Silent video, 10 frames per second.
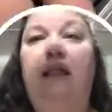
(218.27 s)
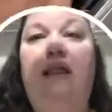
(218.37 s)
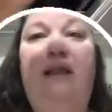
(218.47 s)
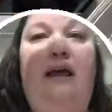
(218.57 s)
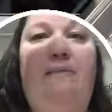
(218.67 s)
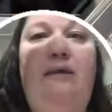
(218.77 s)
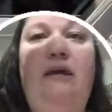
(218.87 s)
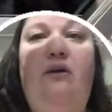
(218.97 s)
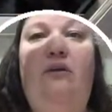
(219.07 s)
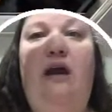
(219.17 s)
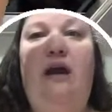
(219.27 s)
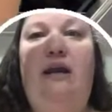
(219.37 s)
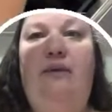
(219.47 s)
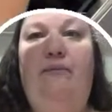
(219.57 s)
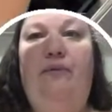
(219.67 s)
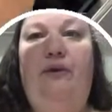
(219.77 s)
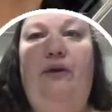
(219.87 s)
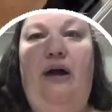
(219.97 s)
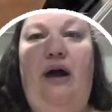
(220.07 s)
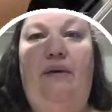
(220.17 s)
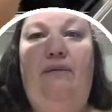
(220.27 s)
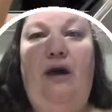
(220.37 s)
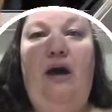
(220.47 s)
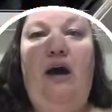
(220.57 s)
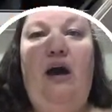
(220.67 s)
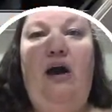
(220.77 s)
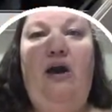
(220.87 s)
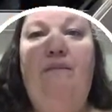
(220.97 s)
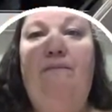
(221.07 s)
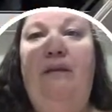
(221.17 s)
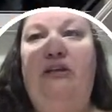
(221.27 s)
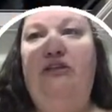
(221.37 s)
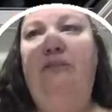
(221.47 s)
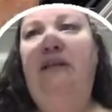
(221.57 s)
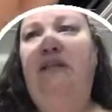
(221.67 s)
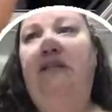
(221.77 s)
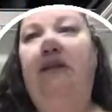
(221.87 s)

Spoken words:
Let me go ahead and pull up our measurements.